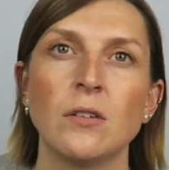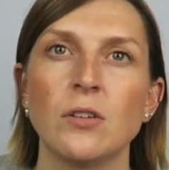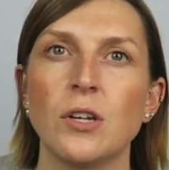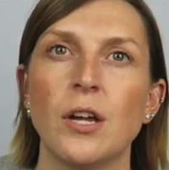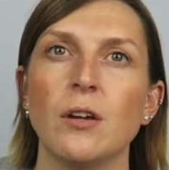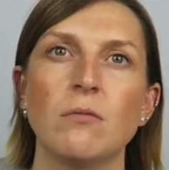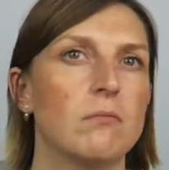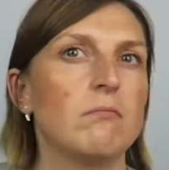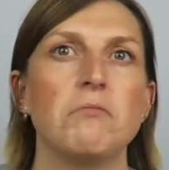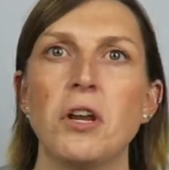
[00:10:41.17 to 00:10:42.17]
you know,
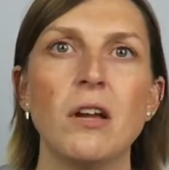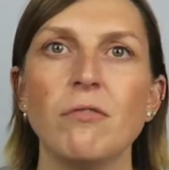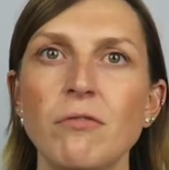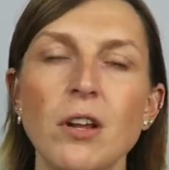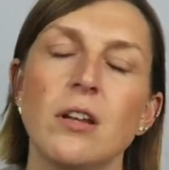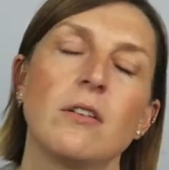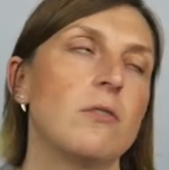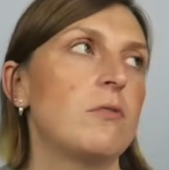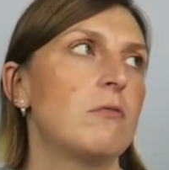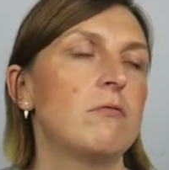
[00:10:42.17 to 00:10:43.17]
money up front,
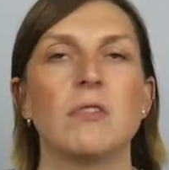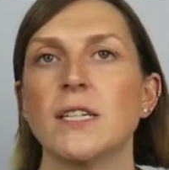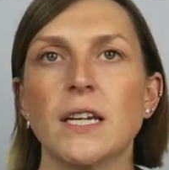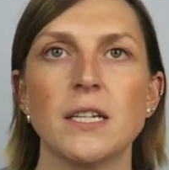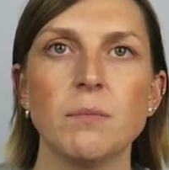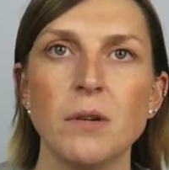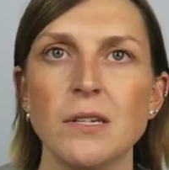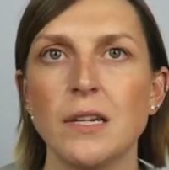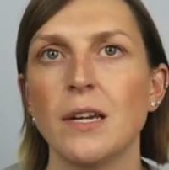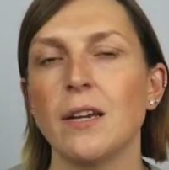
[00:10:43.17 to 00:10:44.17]
or I take a
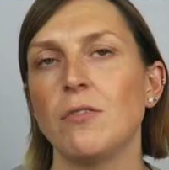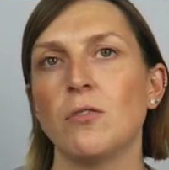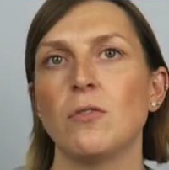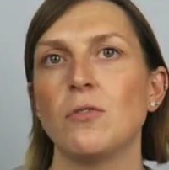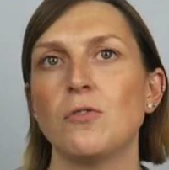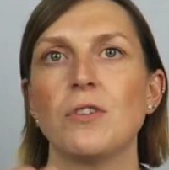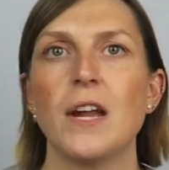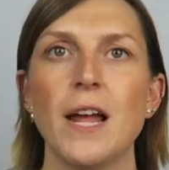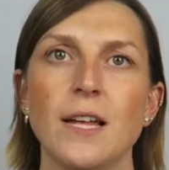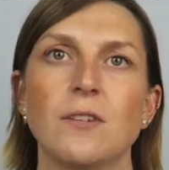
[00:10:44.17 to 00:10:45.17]
deposit if you're ordering
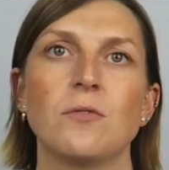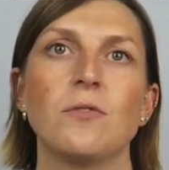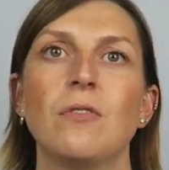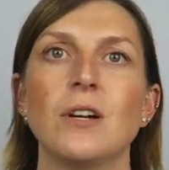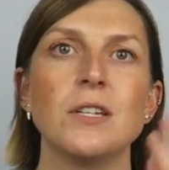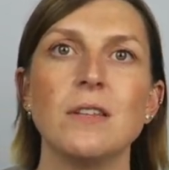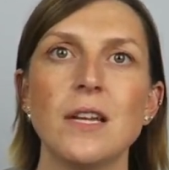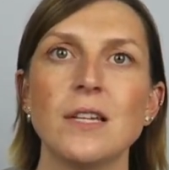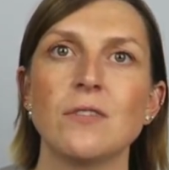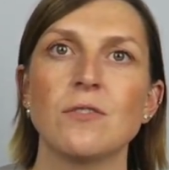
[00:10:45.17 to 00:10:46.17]
ahead, or I do
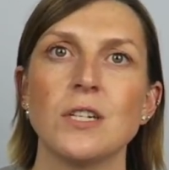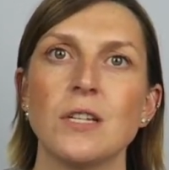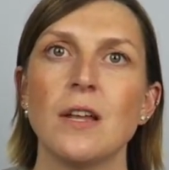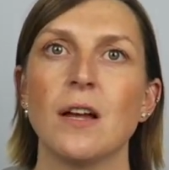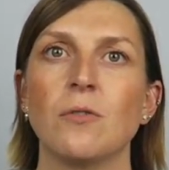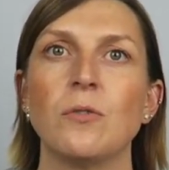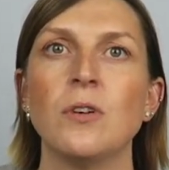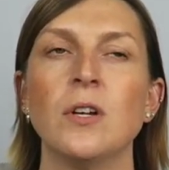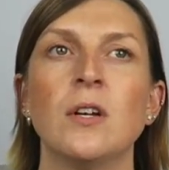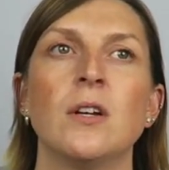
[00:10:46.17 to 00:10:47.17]
this or I do that,
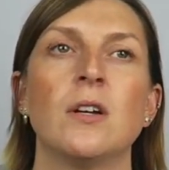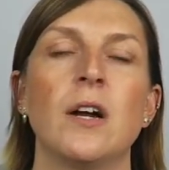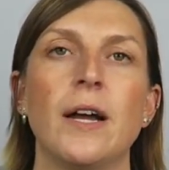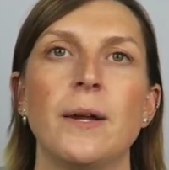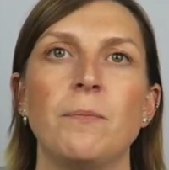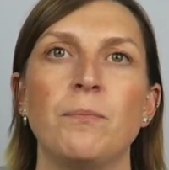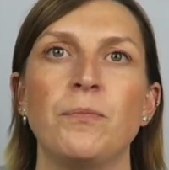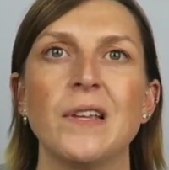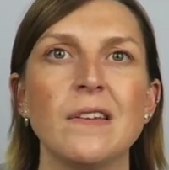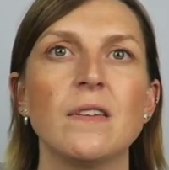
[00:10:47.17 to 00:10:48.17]
or
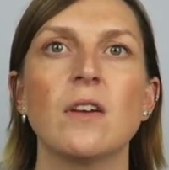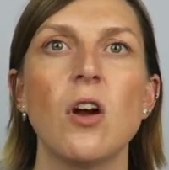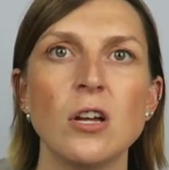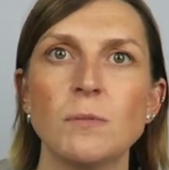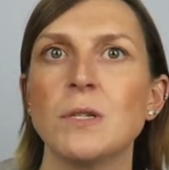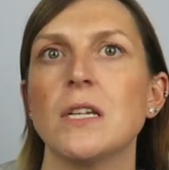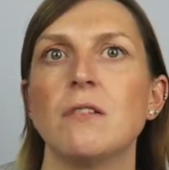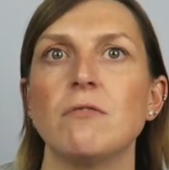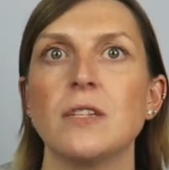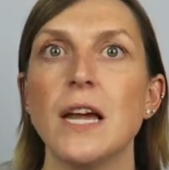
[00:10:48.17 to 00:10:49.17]
this is the cost but
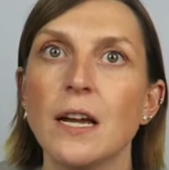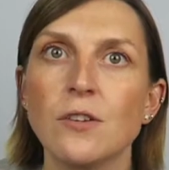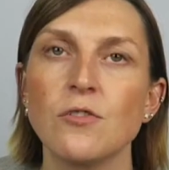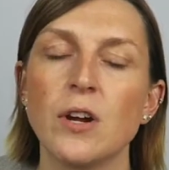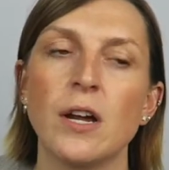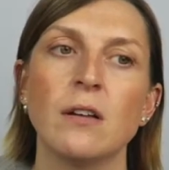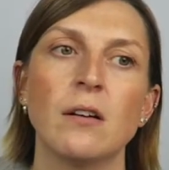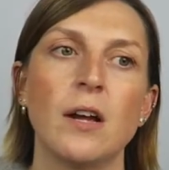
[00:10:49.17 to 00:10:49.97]
delivery is extra.